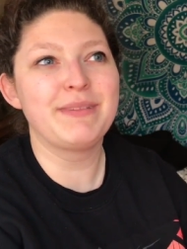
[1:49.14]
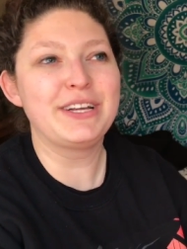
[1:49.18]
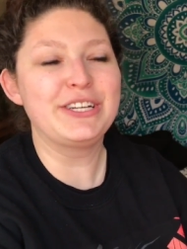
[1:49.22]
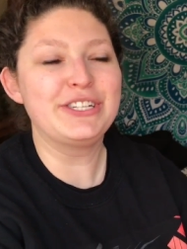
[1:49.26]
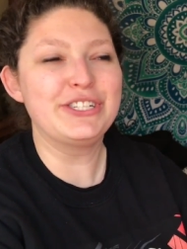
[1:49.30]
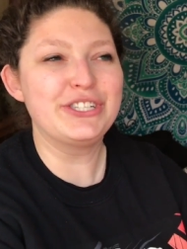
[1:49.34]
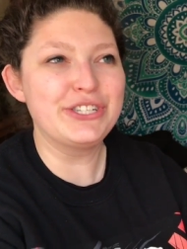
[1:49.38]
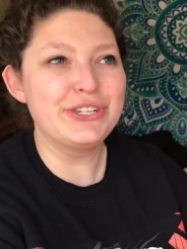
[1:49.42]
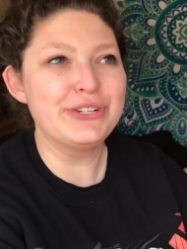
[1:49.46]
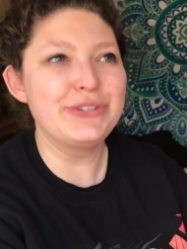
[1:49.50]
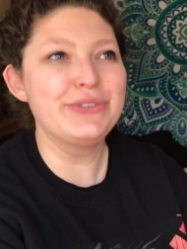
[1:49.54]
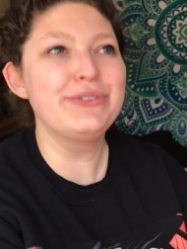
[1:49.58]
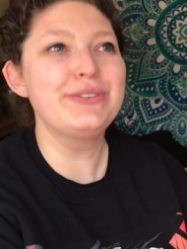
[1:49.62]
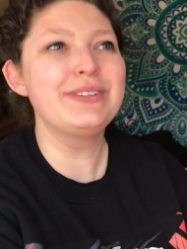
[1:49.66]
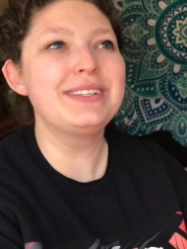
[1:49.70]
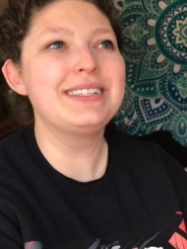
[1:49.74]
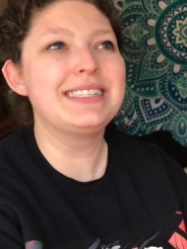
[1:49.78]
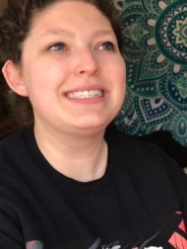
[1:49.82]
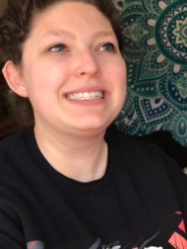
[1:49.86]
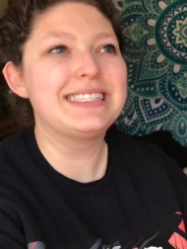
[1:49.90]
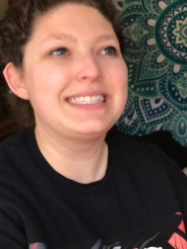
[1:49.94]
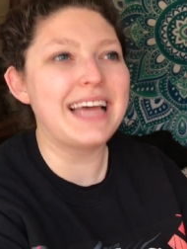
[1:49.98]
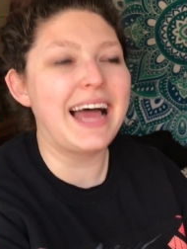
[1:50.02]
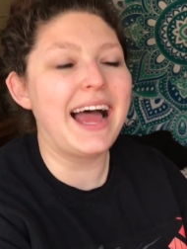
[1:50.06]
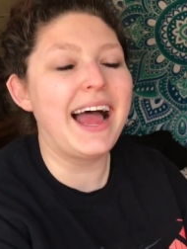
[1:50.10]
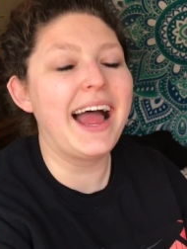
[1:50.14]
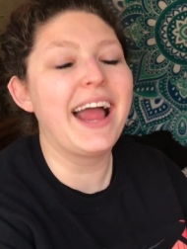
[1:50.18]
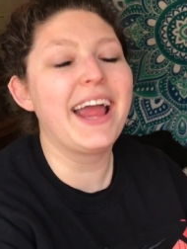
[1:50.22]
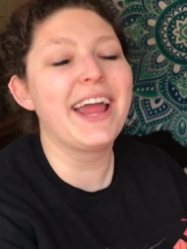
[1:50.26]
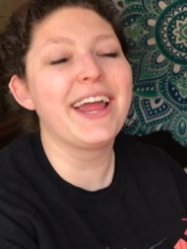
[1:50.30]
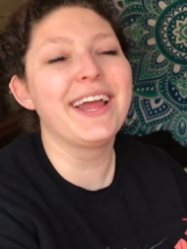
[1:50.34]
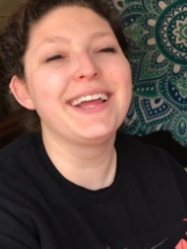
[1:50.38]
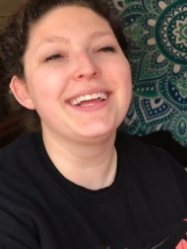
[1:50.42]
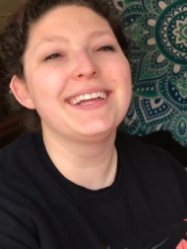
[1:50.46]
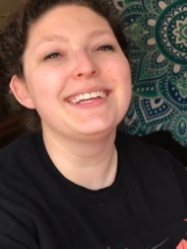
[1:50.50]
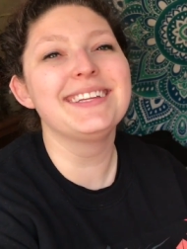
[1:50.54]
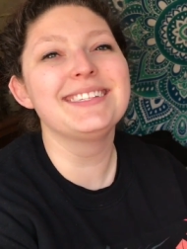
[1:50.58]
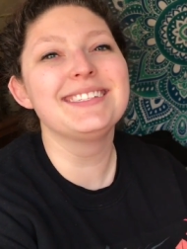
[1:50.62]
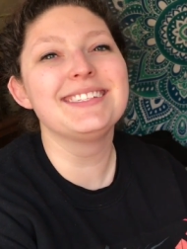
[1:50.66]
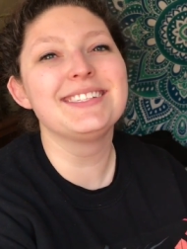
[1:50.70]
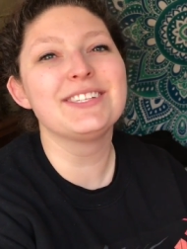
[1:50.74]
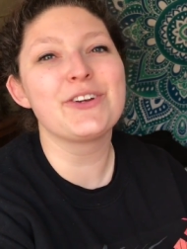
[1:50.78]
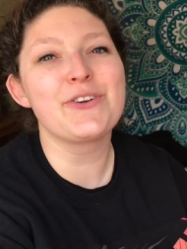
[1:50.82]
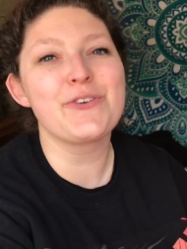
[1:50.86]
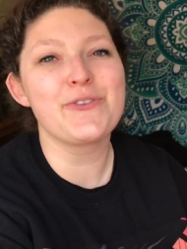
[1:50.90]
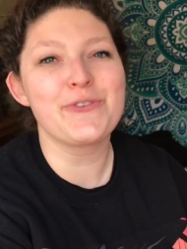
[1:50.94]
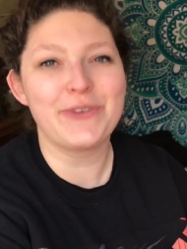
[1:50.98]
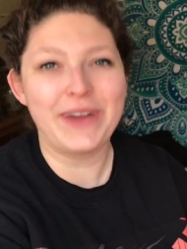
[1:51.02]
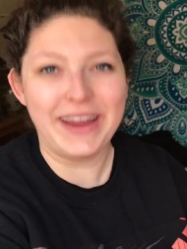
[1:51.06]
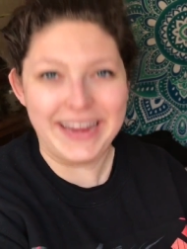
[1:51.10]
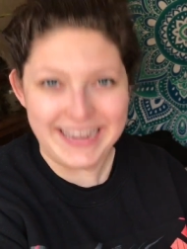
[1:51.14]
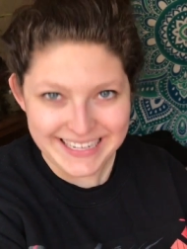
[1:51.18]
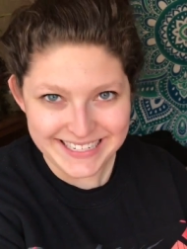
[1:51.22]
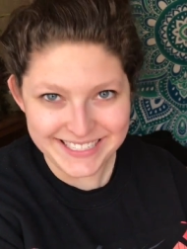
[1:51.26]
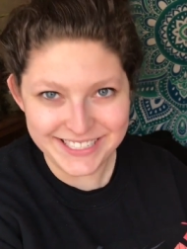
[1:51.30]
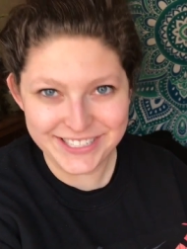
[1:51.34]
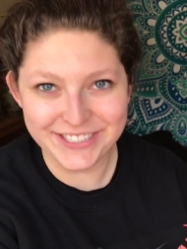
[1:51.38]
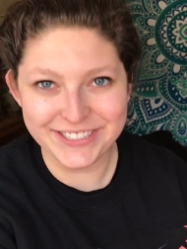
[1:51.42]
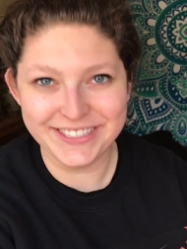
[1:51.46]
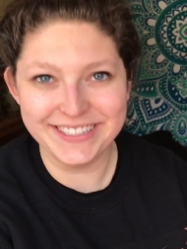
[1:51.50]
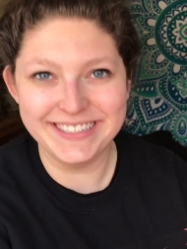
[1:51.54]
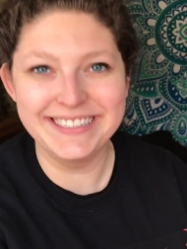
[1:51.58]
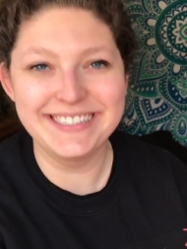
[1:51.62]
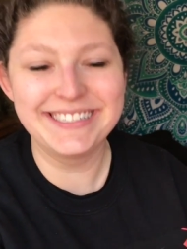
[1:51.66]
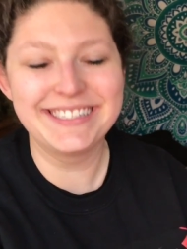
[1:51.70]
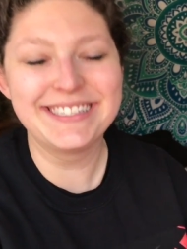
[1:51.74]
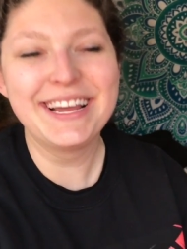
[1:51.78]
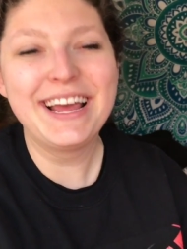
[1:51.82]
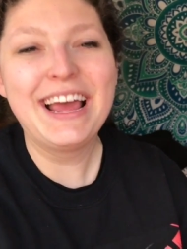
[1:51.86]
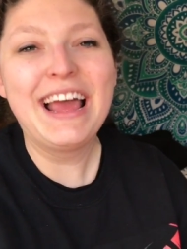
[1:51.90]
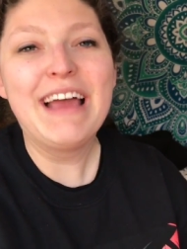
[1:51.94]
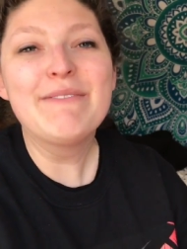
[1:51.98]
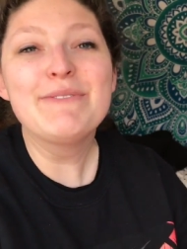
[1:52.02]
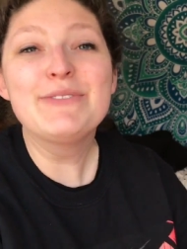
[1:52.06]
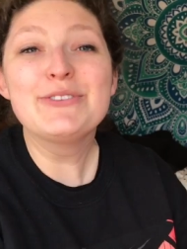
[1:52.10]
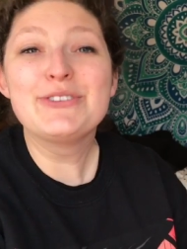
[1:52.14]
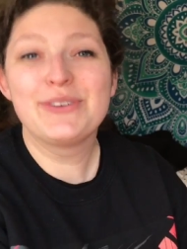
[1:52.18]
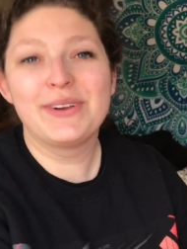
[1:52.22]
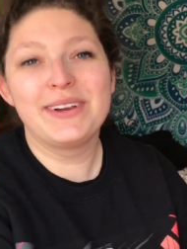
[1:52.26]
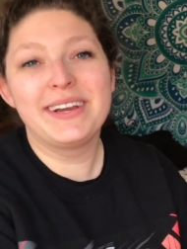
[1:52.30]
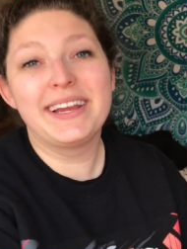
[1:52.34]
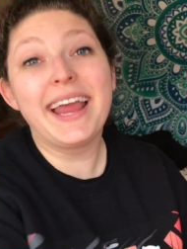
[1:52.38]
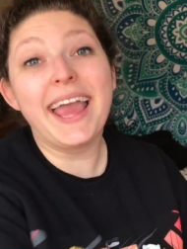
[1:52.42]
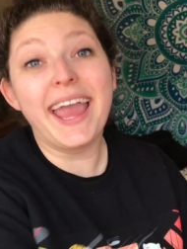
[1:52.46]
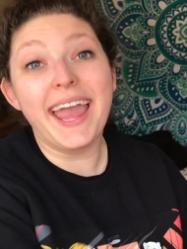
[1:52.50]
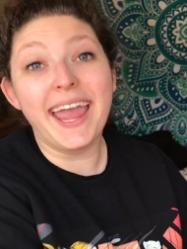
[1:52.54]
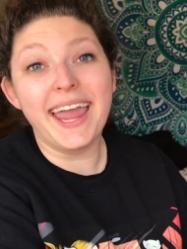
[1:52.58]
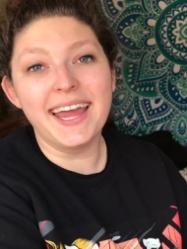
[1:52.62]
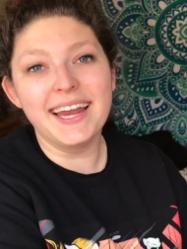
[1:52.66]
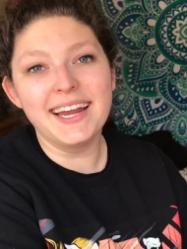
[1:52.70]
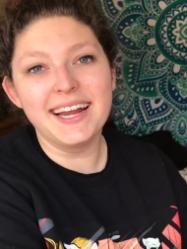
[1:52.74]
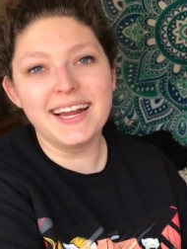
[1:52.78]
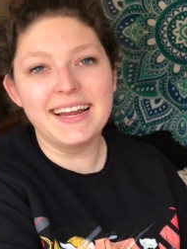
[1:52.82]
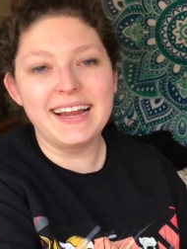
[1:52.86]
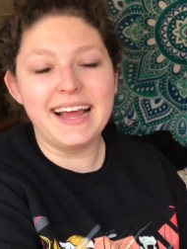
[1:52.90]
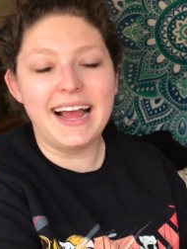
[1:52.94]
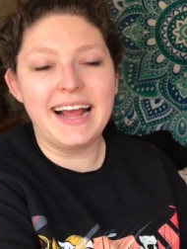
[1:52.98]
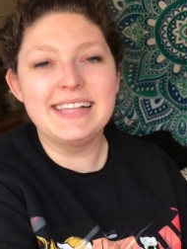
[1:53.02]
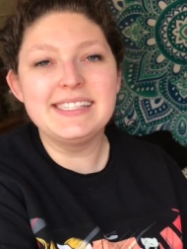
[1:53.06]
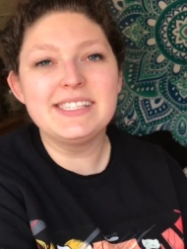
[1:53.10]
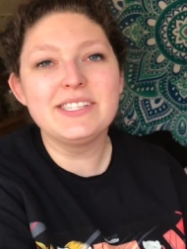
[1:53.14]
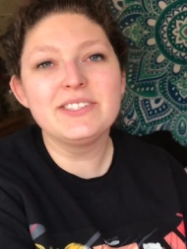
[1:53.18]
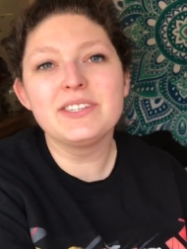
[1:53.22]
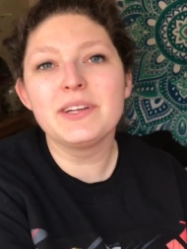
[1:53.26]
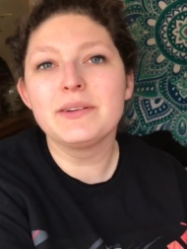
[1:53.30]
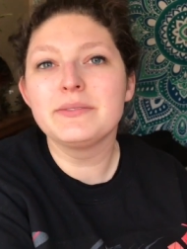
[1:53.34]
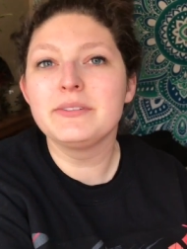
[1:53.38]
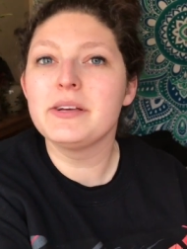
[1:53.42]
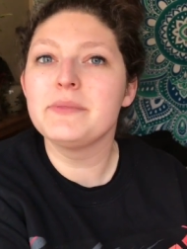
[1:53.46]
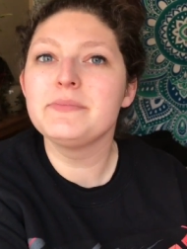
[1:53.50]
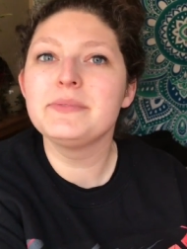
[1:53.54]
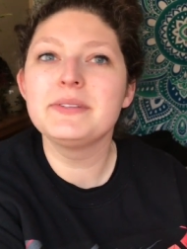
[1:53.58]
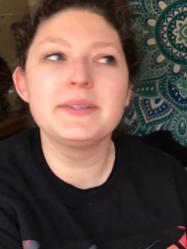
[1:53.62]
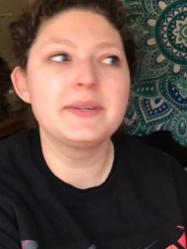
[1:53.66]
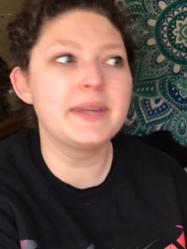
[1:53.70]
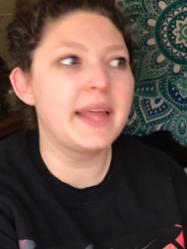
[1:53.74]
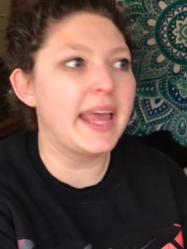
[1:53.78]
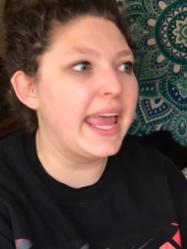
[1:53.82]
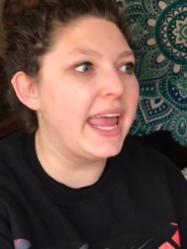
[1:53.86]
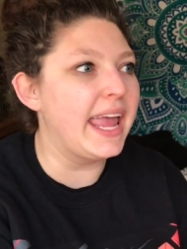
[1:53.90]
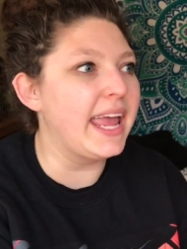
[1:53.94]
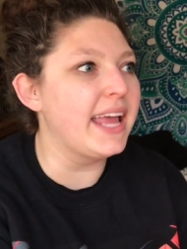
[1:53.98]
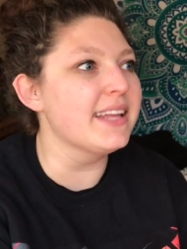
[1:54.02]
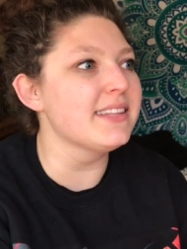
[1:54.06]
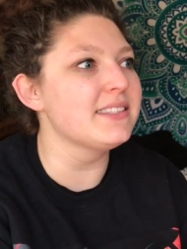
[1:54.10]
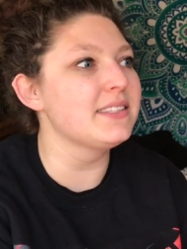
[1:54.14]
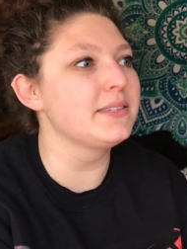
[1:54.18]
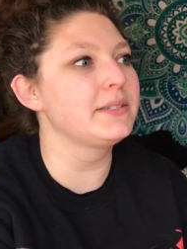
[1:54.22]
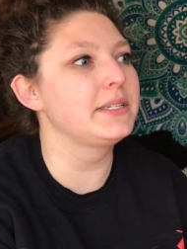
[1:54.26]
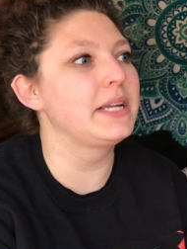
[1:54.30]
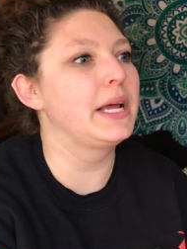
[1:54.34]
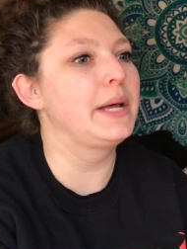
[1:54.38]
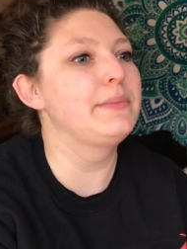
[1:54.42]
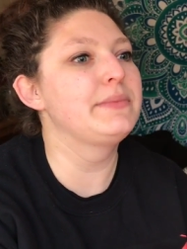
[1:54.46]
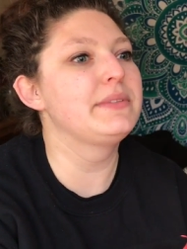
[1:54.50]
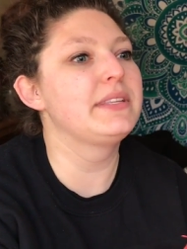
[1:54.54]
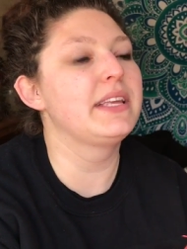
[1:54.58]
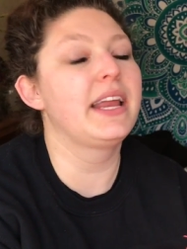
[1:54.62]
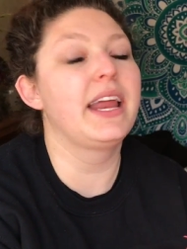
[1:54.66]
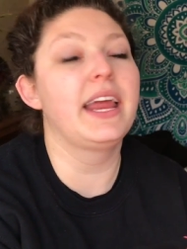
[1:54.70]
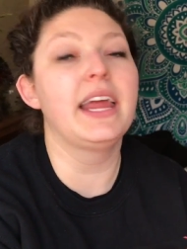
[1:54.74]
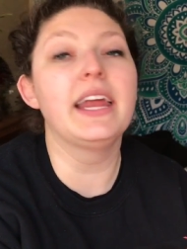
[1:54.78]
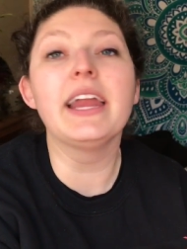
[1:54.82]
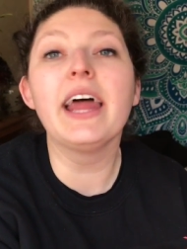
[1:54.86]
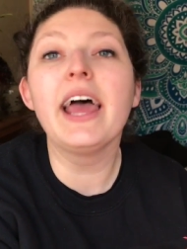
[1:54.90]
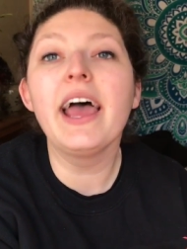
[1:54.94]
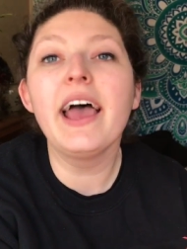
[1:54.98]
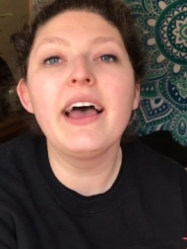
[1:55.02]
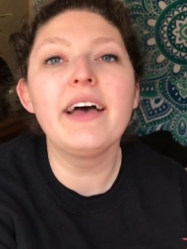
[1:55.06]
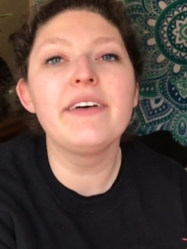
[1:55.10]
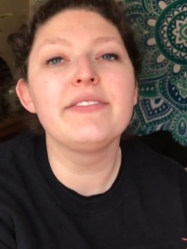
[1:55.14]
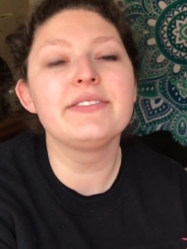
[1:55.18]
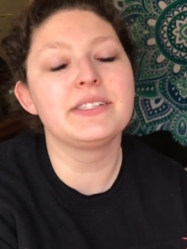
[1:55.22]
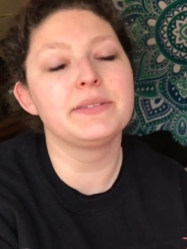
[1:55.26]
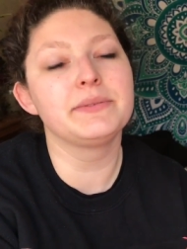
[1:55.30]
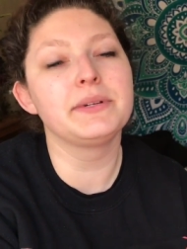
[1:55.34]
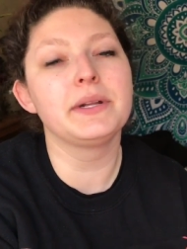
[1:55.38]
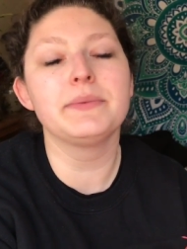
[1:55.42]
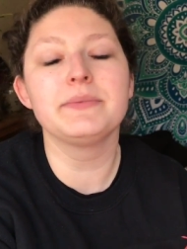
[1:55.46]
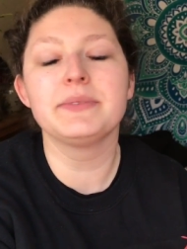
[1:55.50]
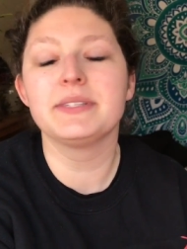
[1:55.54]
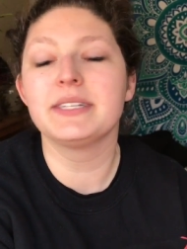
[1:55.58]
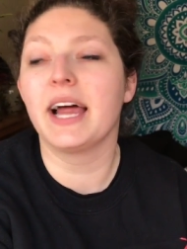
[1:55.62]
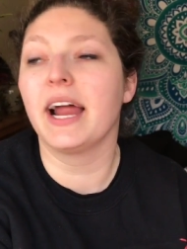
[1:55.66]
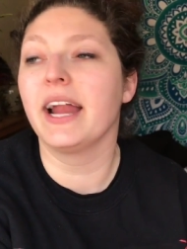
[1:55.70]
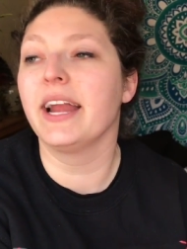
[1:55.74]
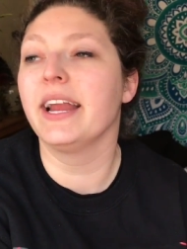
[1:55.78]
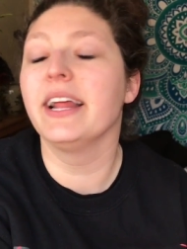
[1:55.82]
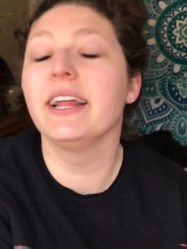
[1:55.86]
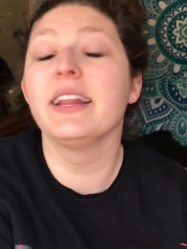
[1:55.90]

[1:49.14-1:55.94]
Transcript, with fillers: shoe size ranges between an 8 and a 9, sometimes an 8, sometimes an 8.5, sometimes 9.